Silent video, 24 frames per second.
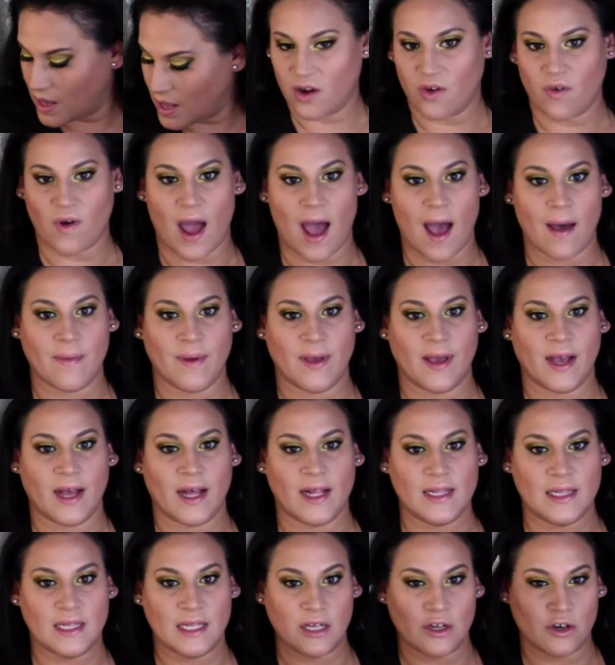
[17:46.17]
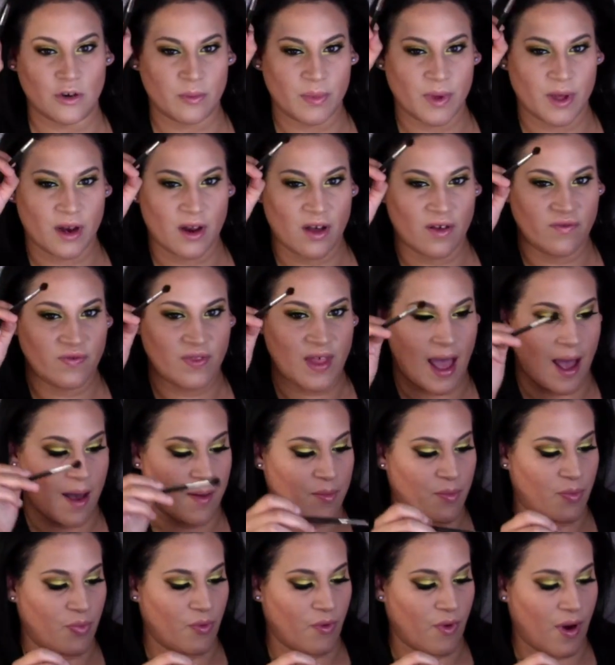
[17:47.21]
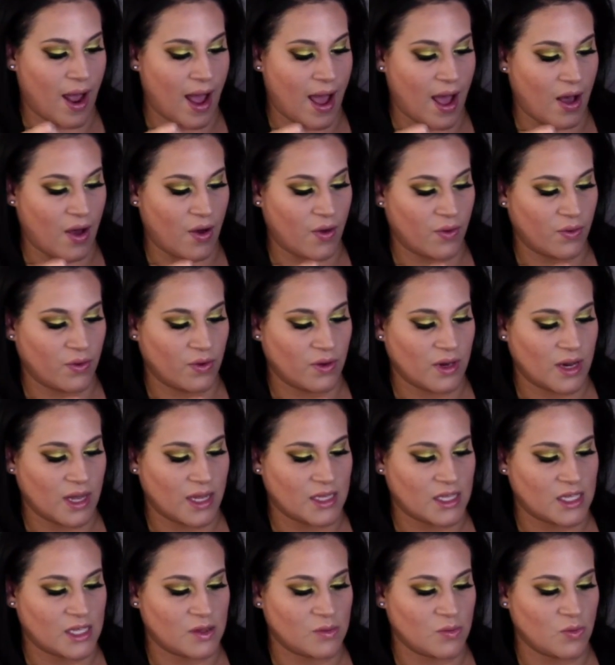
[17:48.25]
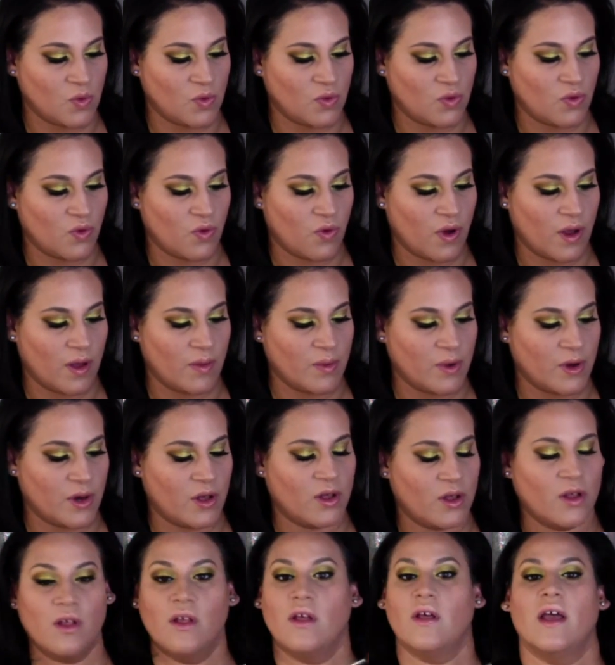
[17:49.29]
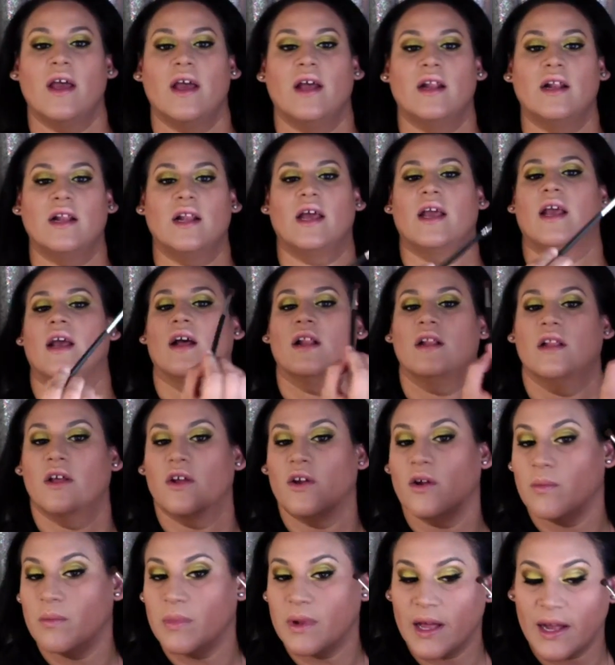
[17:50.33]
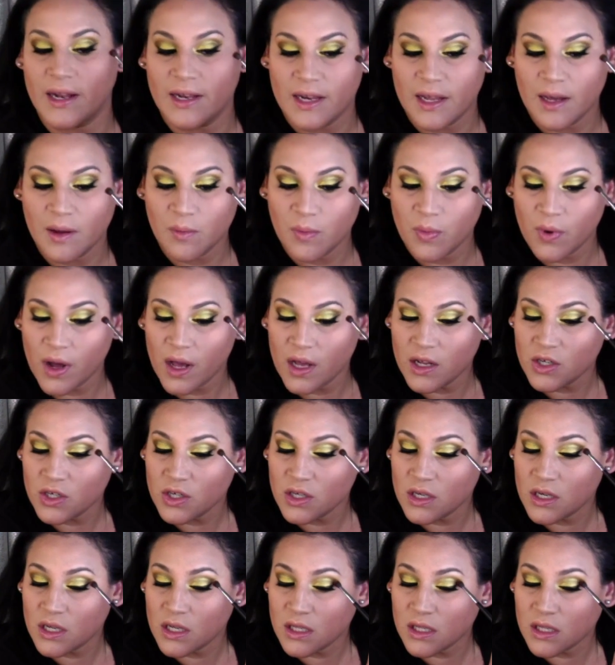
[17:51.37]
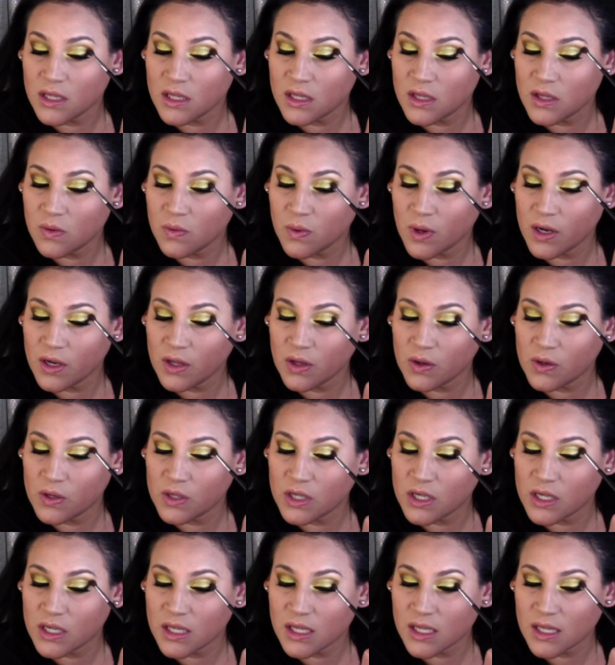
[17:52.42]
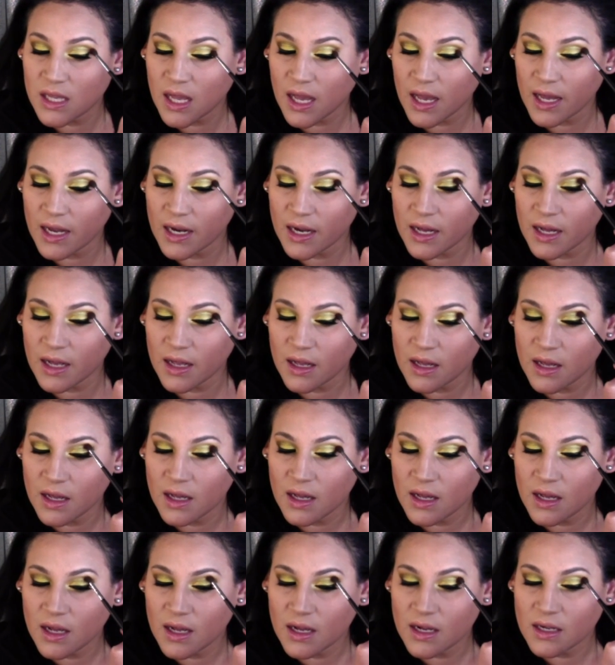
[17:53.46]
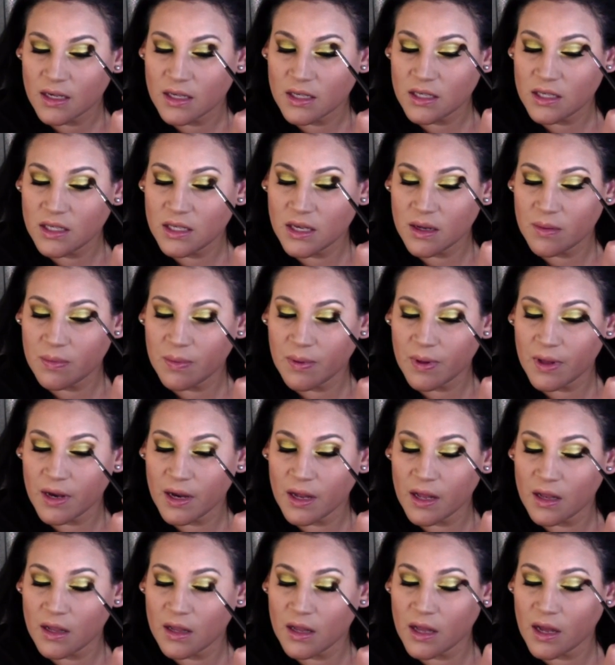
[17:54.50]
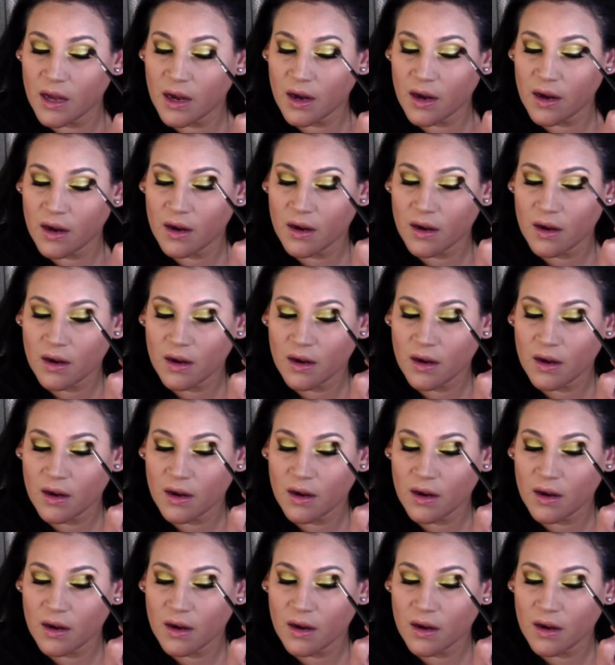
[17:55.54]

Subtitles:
Grabbing a little bit of that brown, that Smooth Criminal, and like a little blending brush, this is when you just kind of dip it in there.